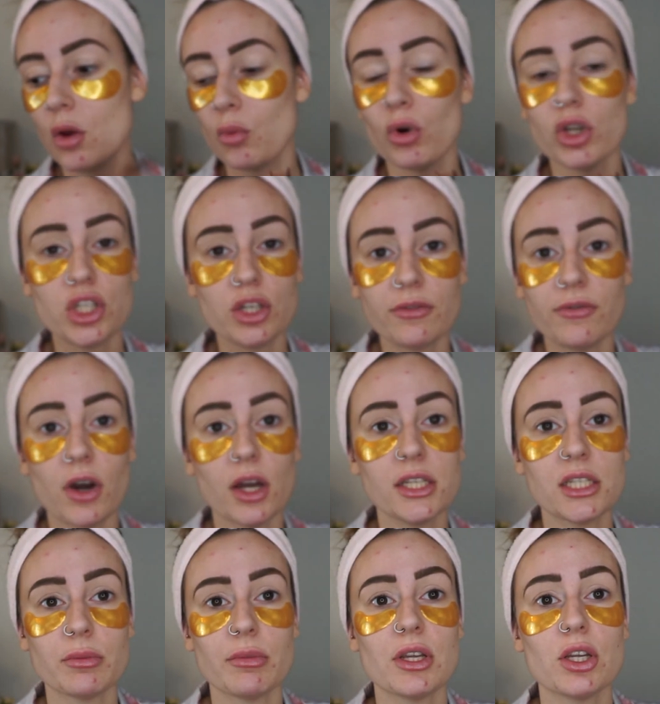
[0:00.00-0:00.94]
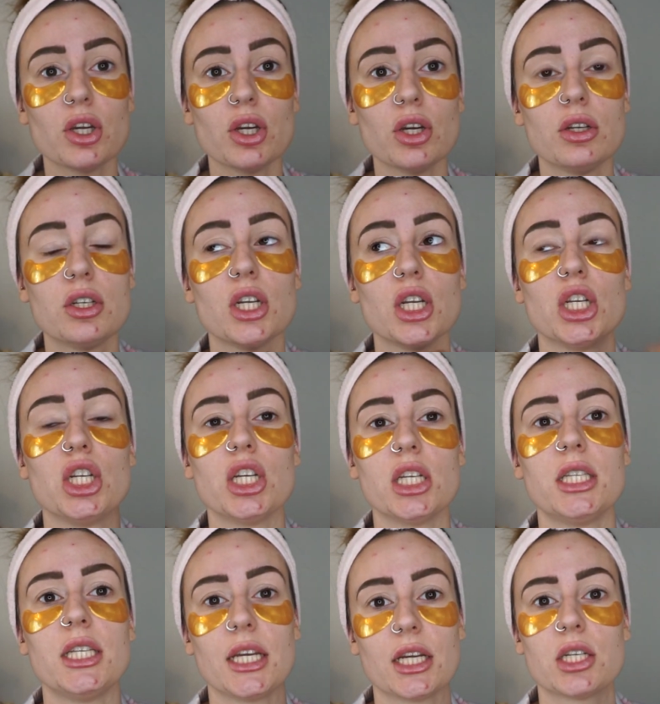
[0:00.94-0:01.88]
Once you find something good,
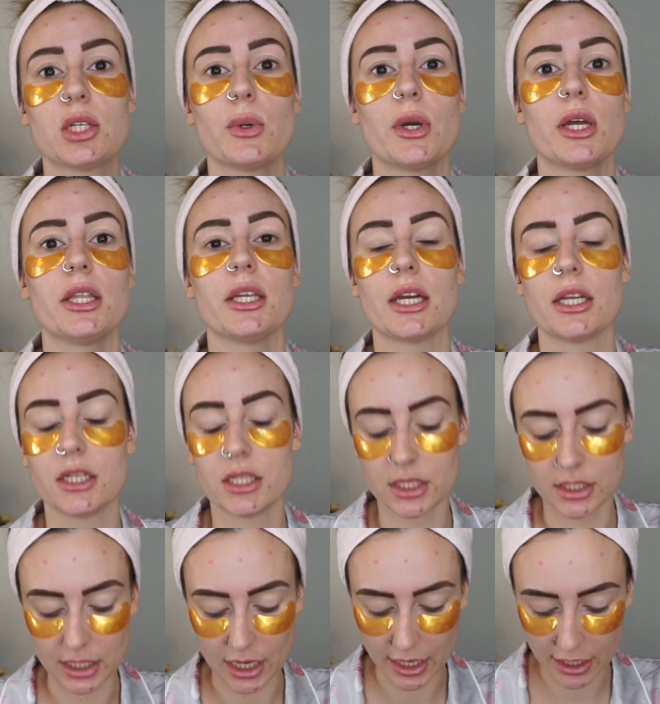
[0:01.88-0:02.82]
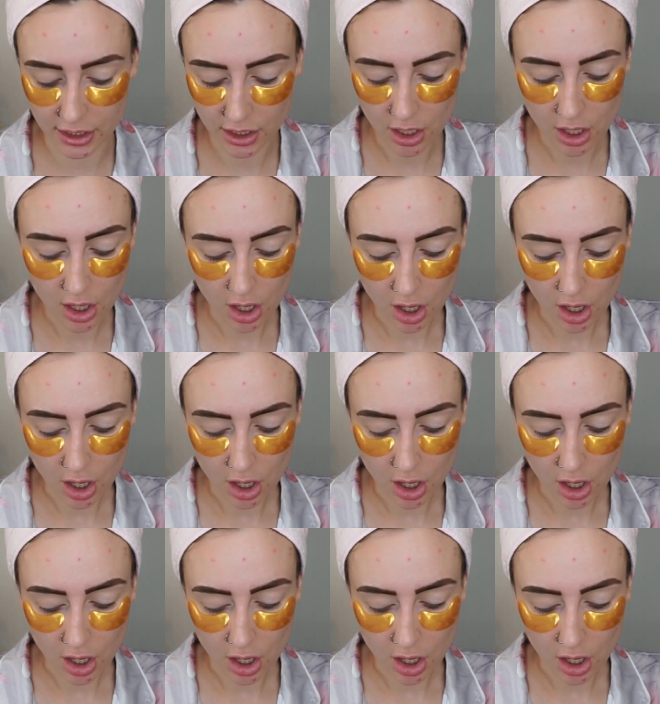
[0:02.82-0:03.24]
you stick to it at the end of the day.